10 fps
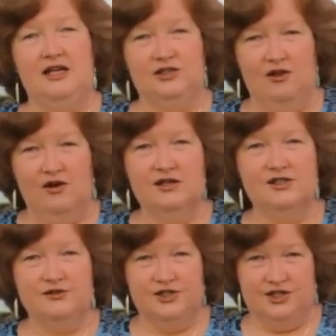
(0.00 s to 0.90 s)
As long
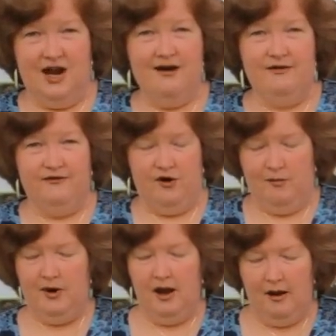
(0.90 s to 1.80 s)
as they're
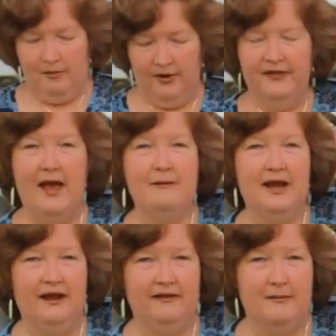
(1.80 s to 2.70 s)
styrofoam, put them
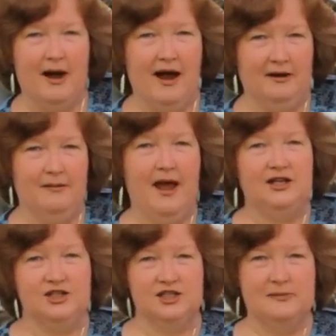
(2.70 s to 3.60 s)
in the bottom,
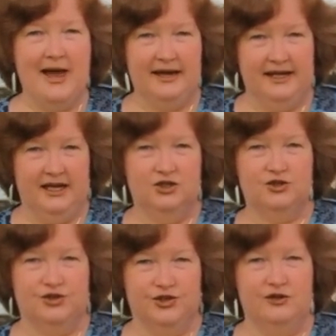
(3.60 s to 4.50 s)
just about an
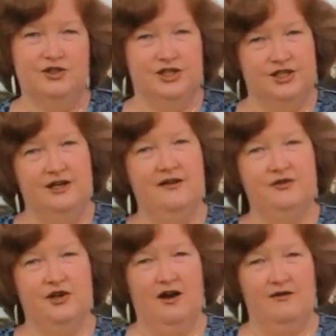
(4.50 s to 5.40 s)
inch or so, just enough
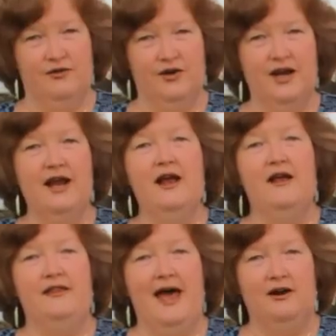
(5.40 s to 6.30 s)
to cover.
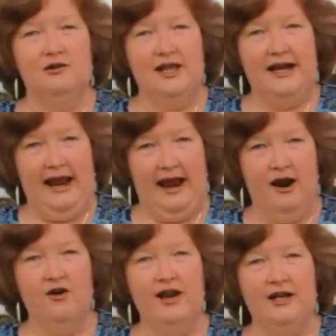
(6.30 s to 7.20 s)
That'll let
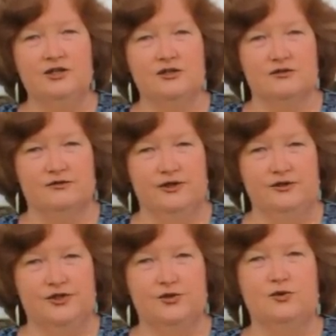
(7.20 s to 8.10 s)
air into the
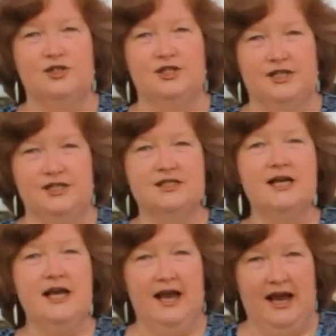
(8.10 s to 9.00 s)
roots, which
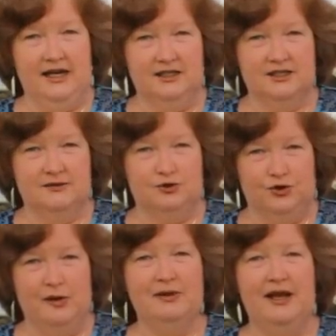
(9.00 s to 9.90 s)
is an
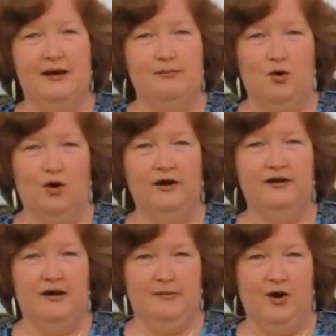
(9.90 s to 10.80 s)
extremely
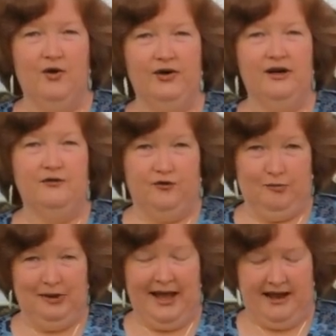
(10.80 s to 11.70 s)
important component
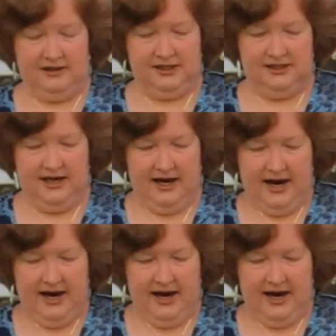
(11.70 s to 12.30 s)
for plants.